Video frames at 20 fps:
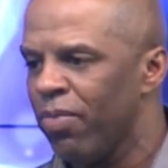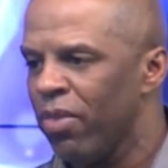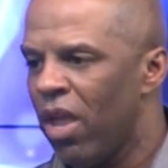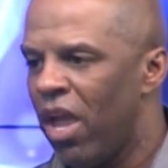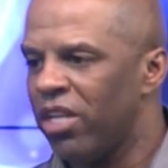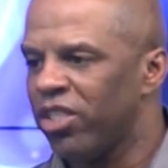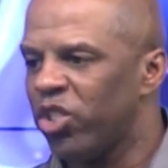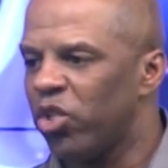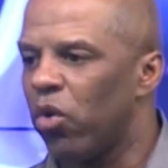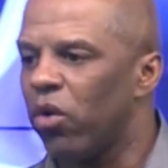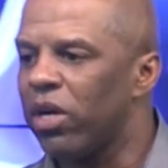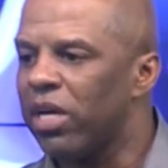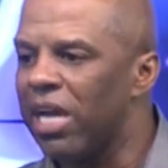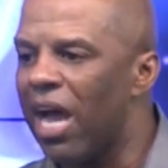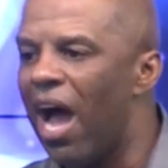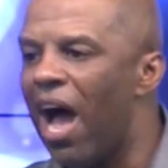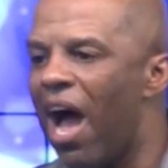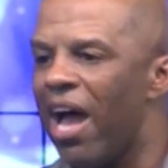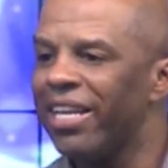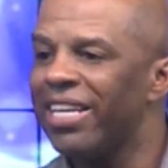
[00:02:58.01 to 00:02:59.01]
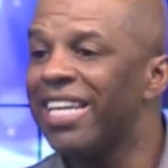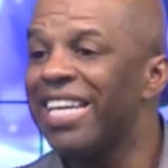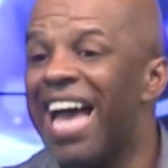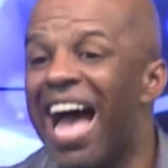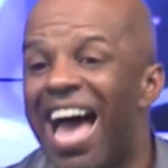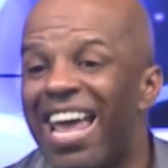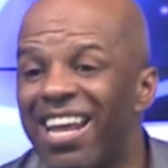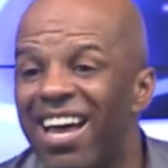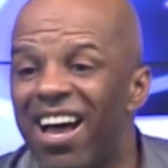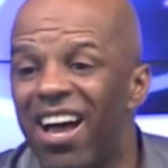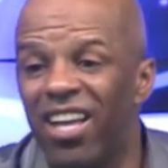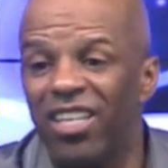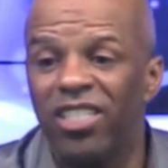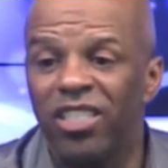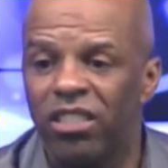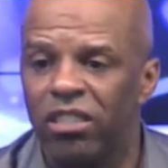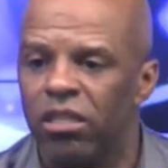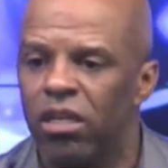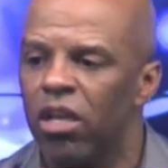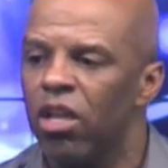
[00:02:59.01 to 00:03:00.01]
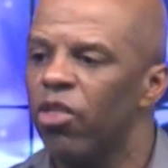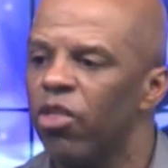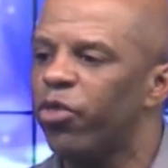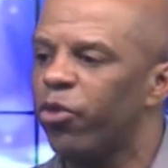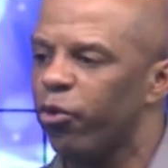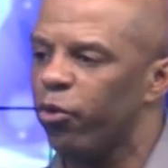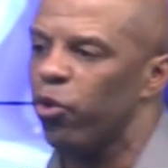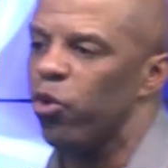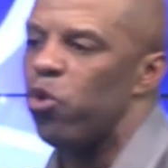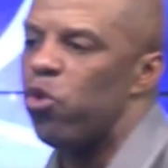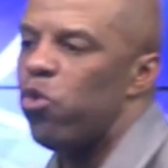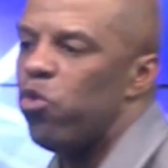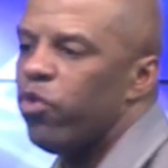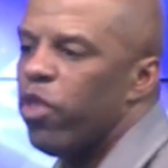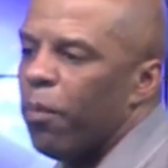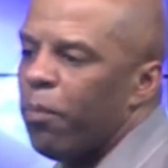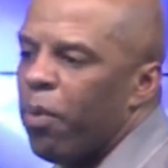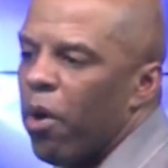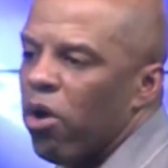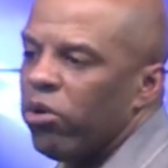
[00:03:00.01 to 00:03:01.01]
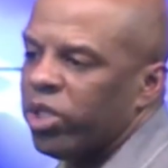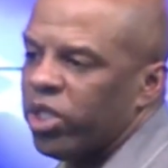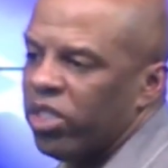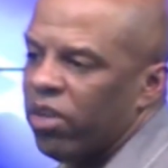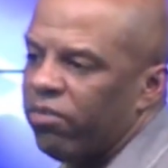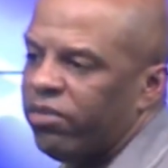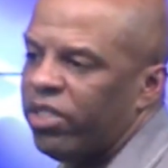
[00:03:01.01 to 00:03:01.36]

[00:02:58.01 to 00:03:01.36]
And so God got us through the person of